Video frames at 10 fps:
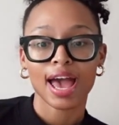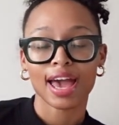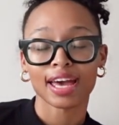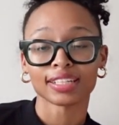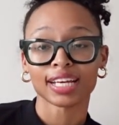
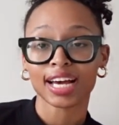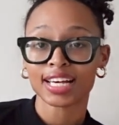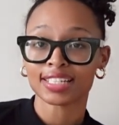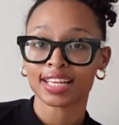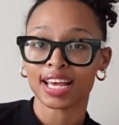And like
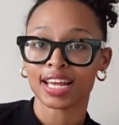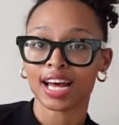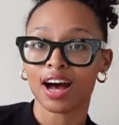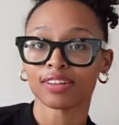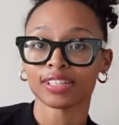I said,
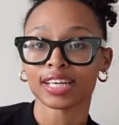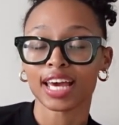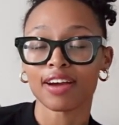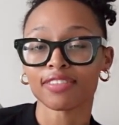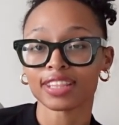I'll link
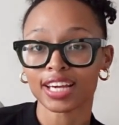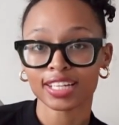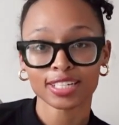everything in the